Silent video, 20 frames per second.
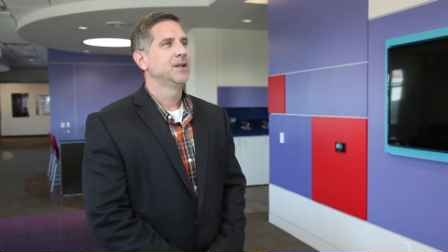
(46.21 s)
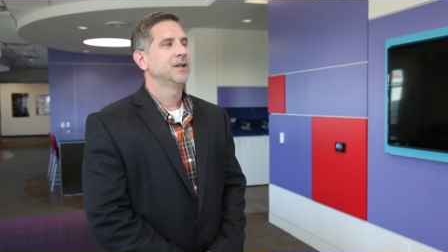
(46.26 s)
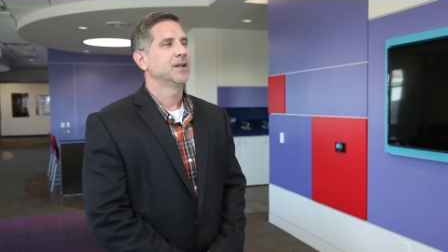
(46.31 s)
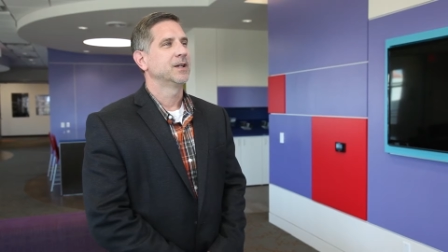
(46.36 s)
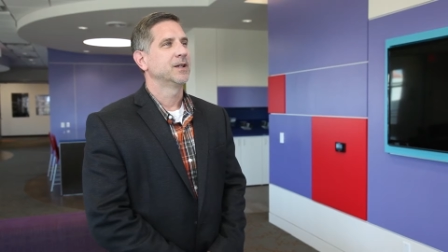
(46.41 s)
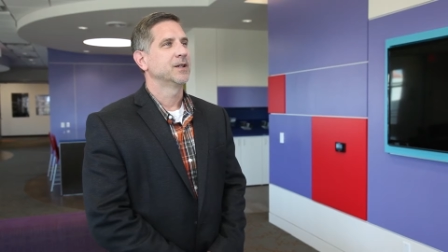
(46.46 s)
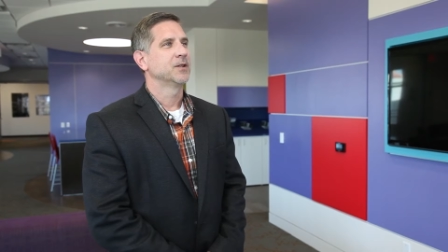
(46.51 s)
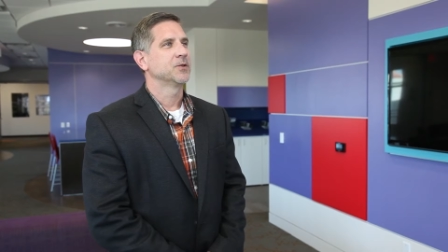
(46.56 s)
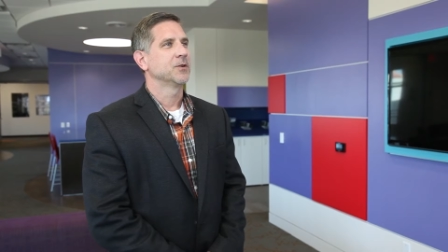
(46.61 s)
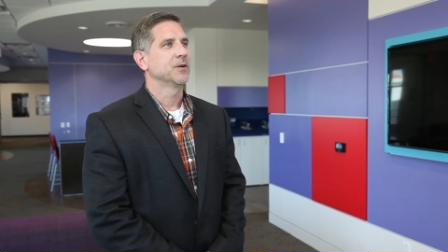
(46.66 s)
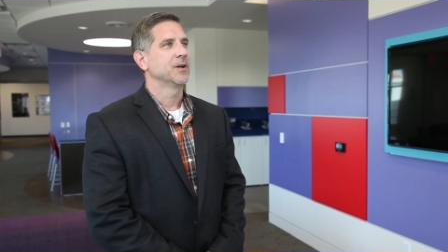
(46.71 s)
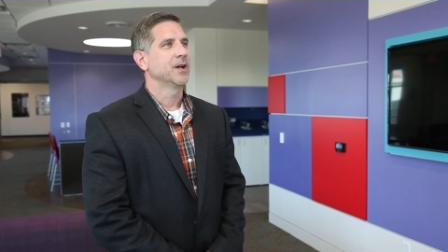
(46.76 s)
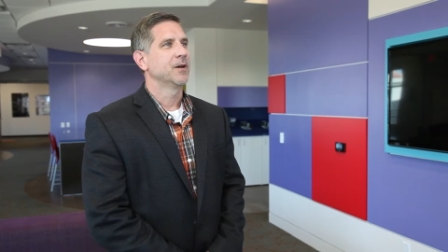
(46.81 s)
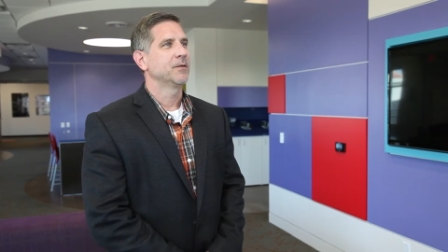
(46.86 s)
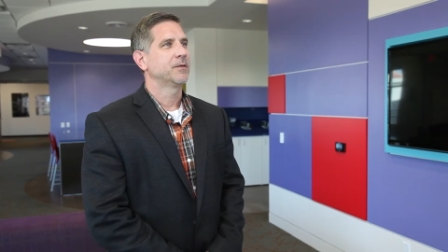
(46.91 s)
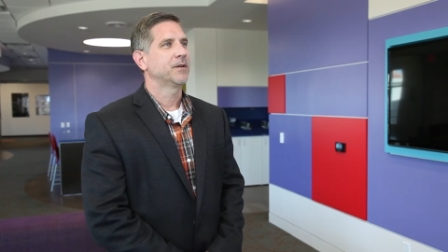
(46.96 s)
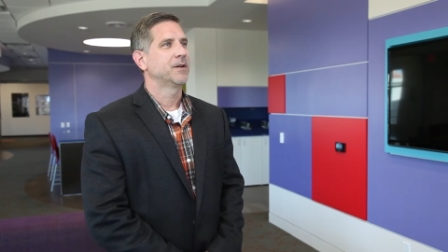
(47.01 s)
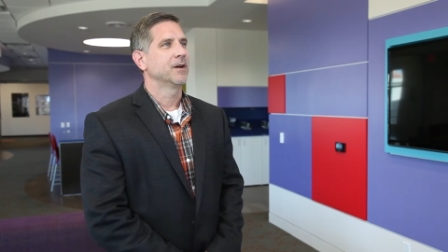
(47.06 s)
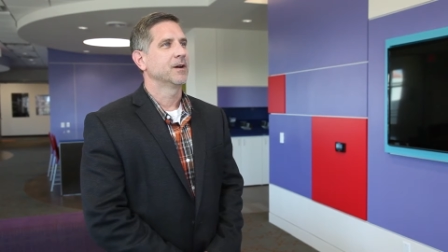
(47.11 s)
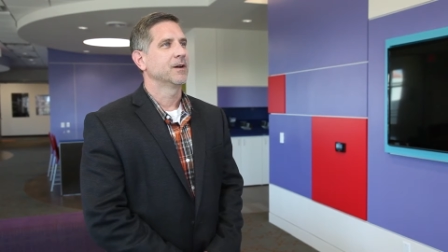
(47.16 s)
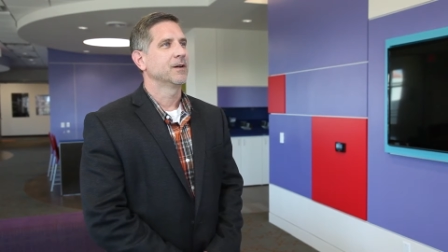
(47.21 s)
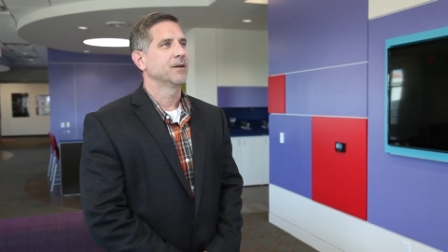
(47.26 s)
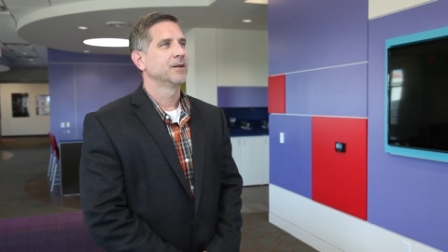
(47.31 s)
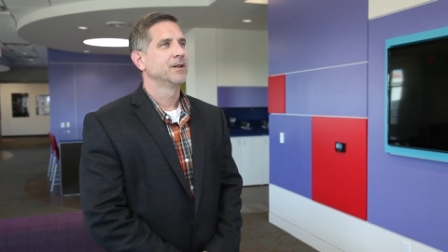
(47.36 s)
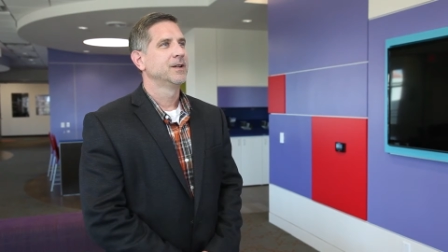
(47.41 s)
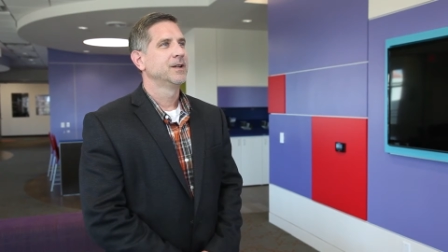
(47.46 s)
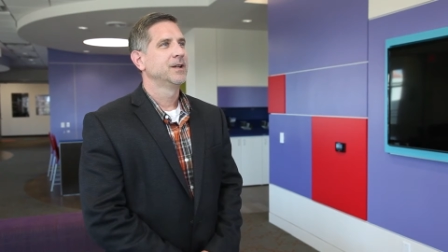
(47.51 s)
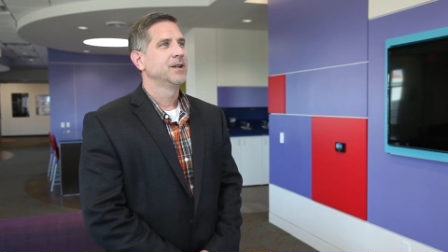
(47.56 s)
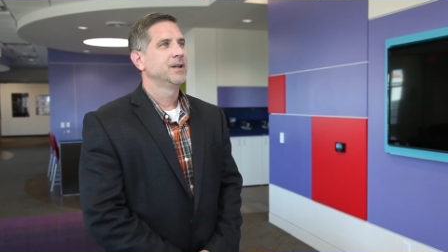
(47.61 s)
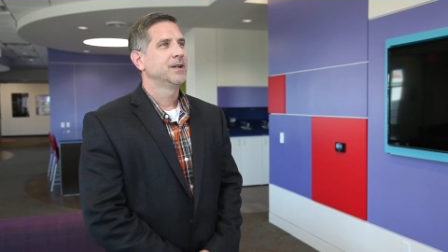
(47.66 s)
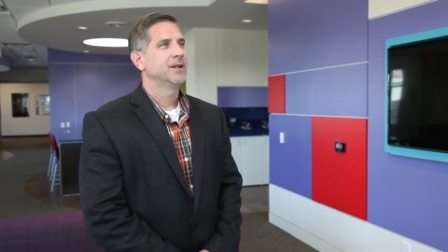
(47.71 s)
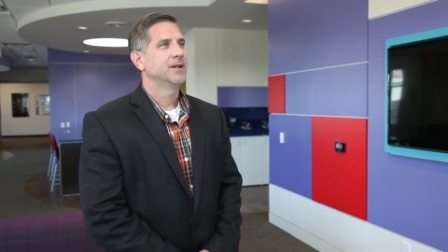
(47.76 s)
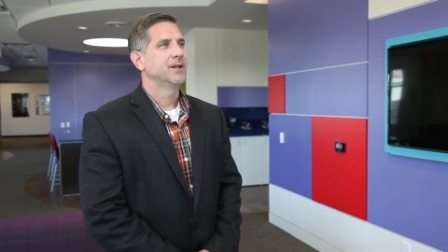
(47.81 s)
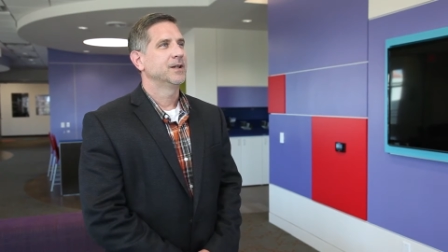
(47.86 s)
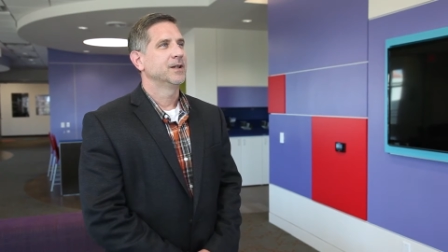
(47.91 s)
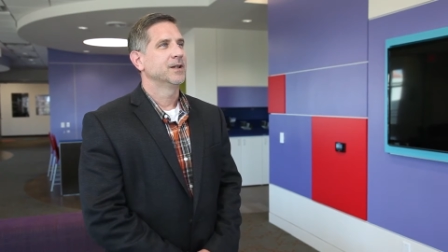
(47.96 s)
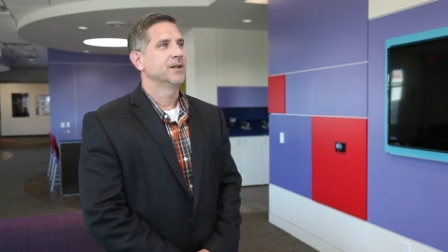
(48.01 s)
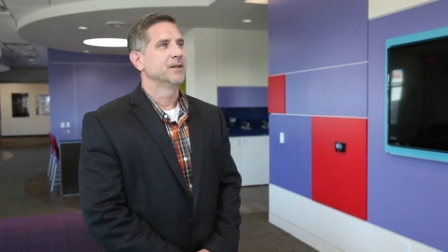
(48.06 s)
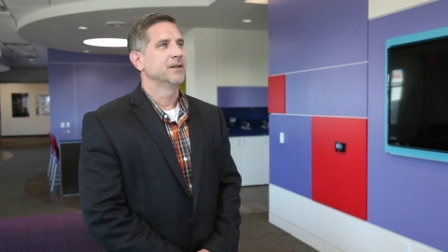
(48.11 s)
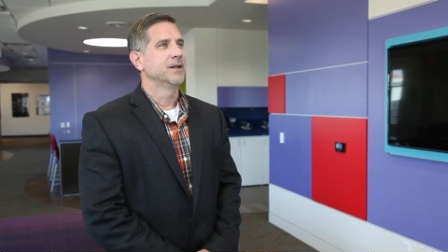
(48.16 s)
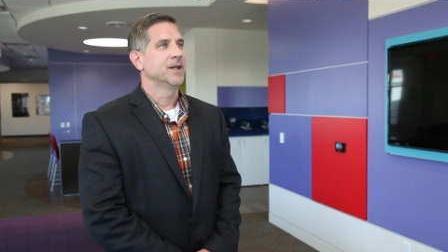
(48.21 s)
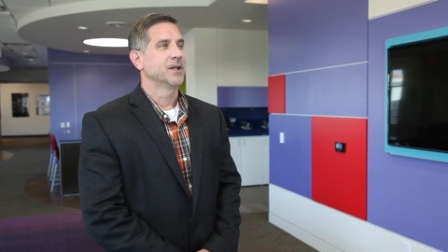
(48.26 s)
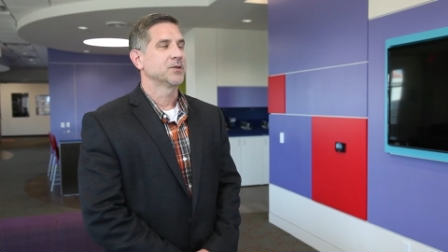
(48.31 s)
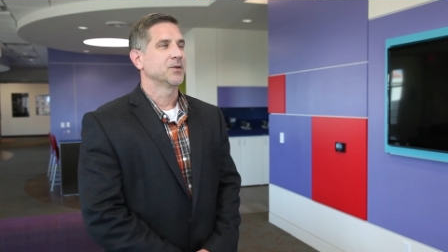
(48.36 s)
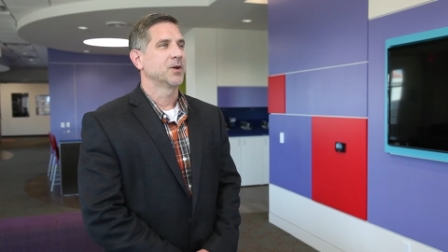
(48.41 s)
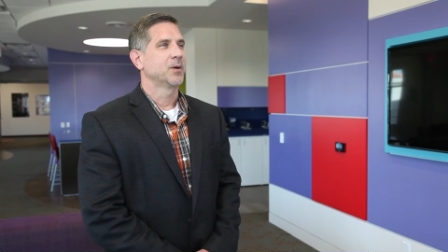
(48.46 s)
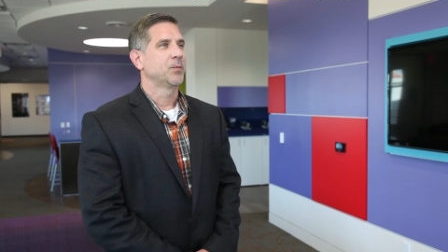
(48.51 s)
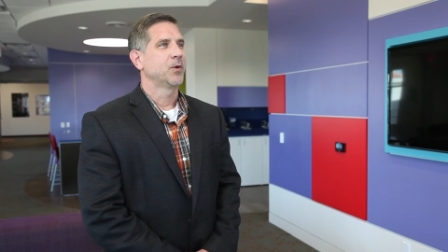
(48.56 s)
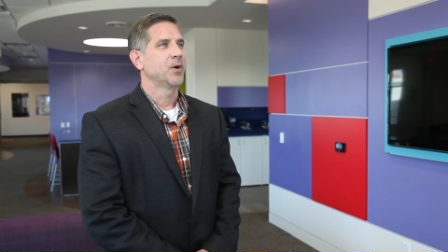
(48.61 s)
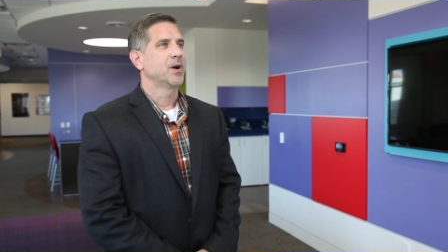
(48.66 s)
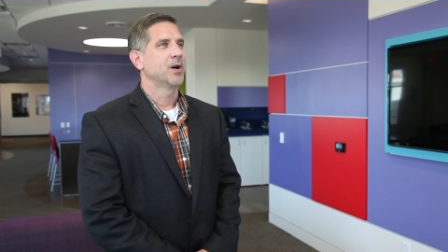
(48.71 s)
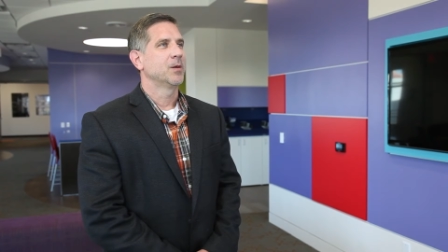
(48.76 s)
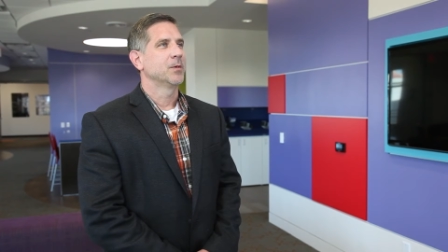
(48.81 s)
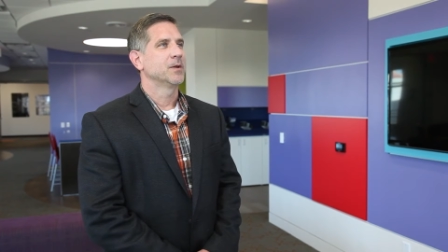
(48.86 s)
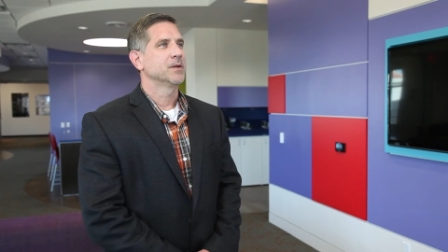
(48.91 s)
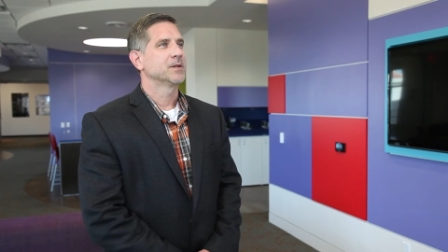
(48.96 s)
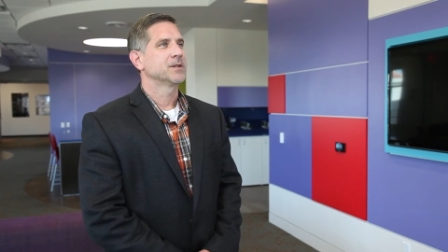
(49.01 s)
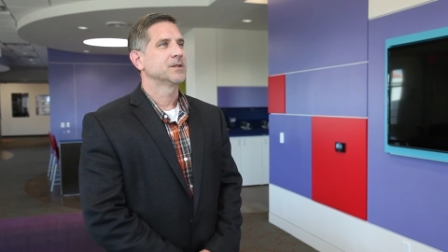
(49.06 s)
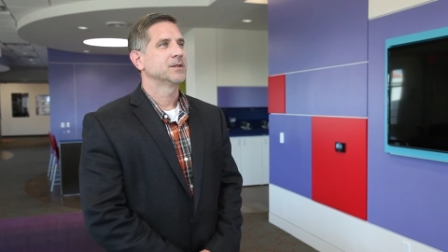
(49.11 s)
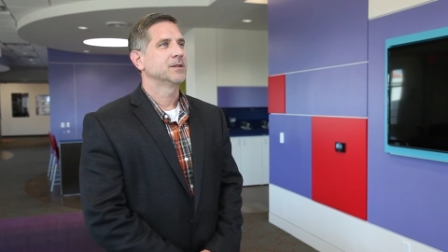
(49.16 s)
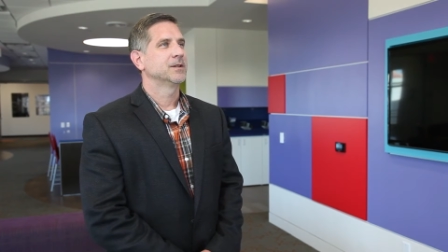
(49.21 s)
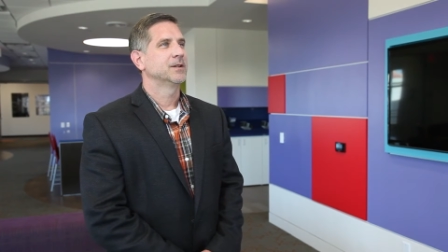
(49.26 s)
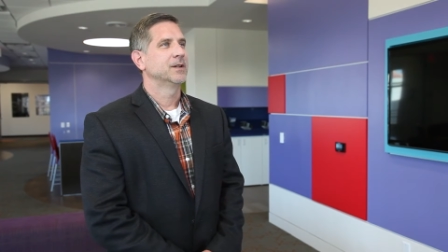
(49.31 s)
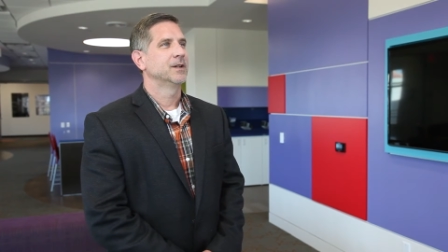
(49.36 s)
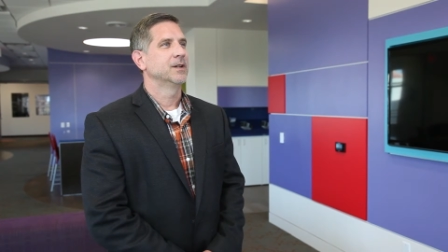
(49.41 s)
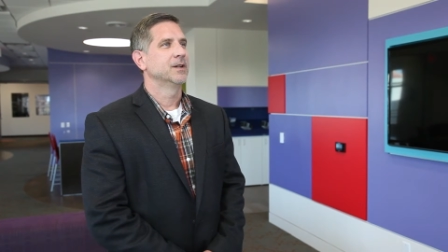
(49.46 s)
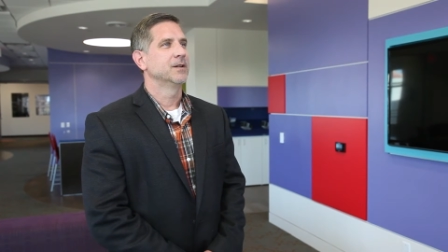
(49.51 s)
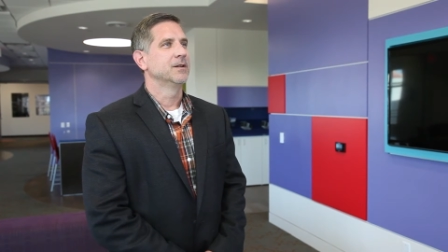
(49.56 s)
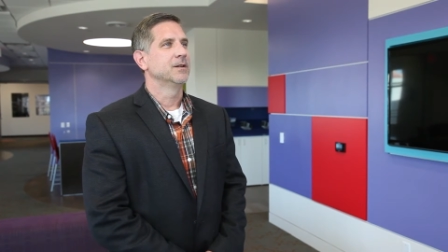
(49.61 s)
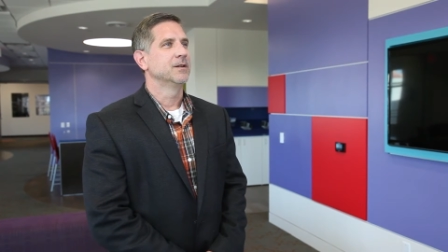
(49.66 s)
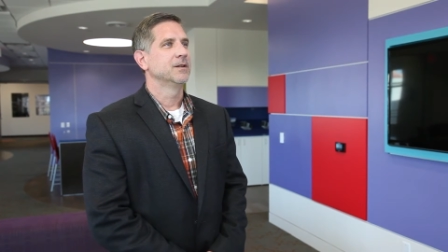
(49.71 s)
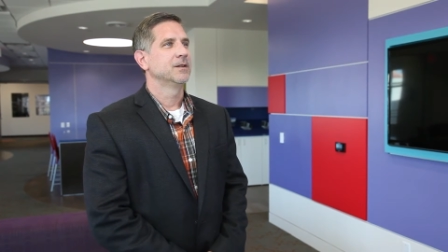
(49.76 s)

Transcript: and get your health care, and that's our promise, and